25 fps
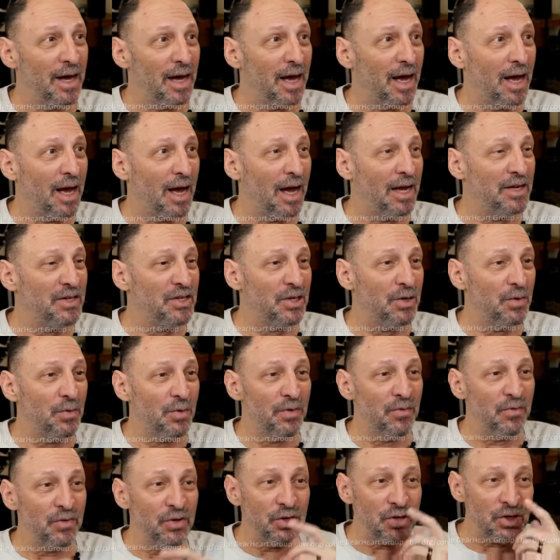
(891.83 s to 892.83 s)
see we've
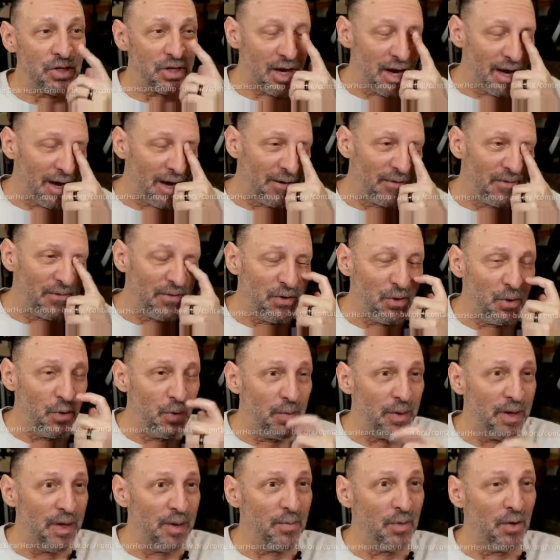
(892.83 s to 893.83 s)
just got a few
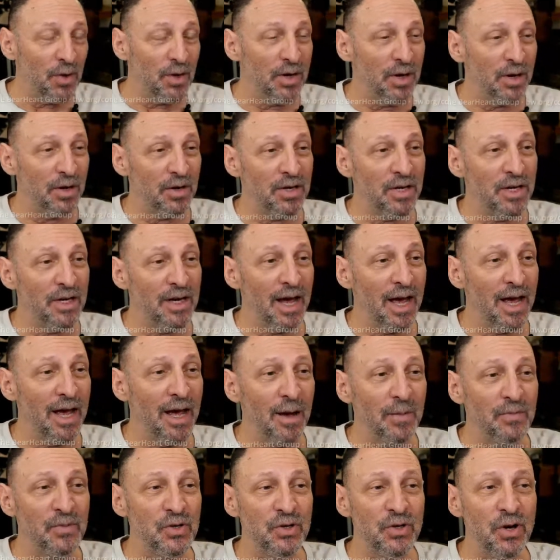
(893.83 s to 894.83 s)
people here today. I'm
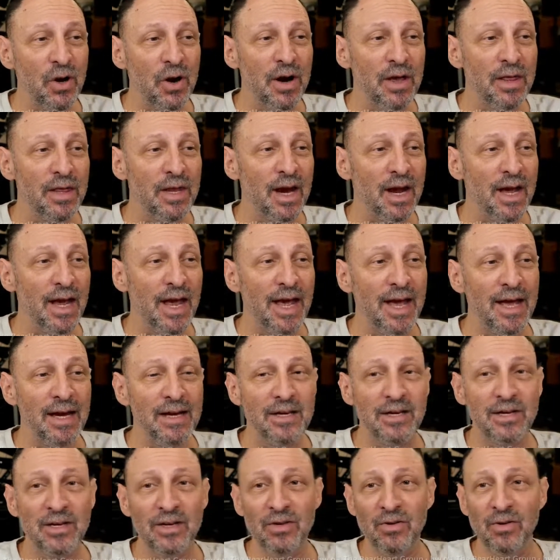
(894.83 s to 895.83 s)
sorry that I had
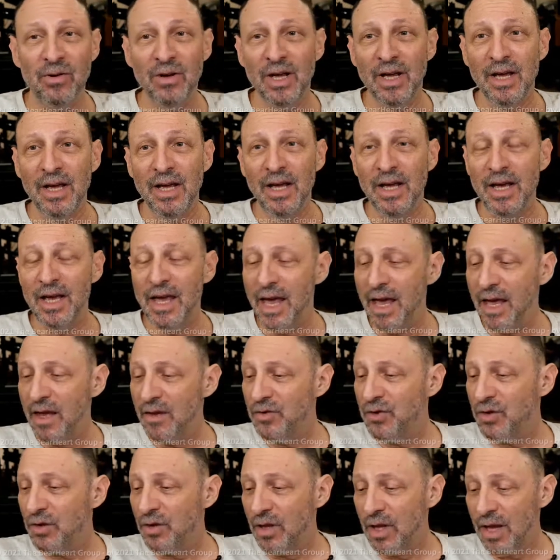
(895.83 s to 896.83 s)
to
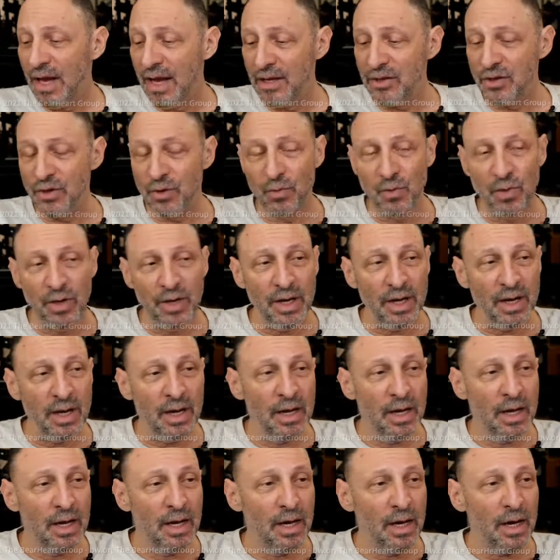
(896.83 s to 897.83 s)
cancel last week.
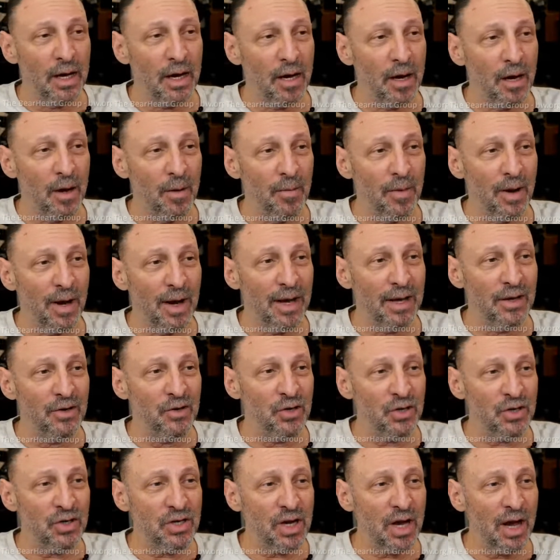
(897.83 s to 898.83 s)
I had
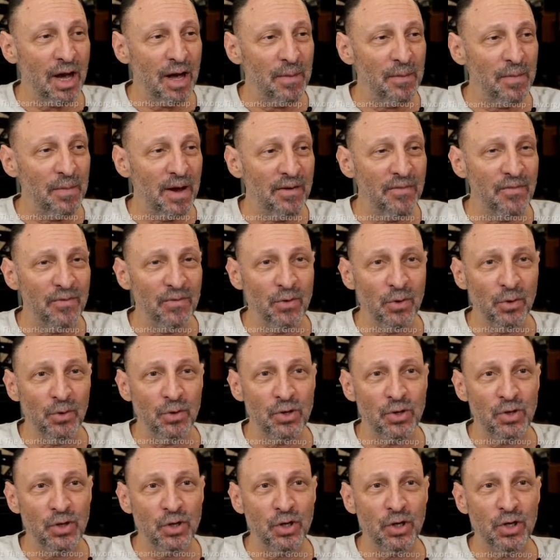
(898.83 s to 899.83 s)
just gotten my first
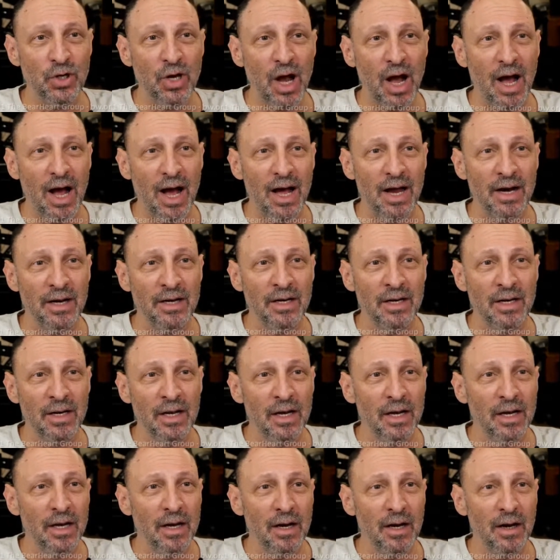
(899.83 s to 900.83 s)
shot
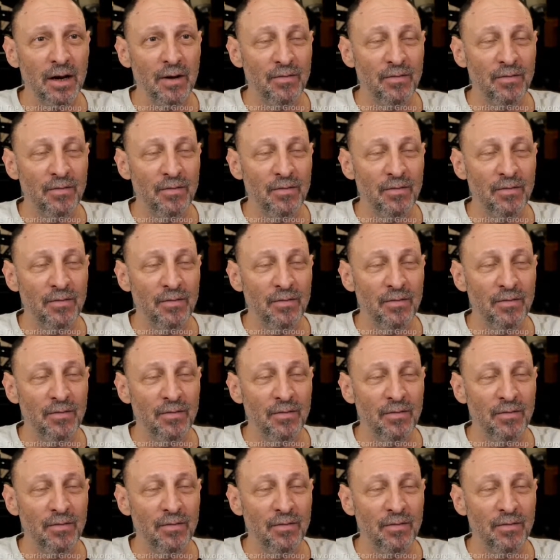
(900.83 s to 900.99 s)
of the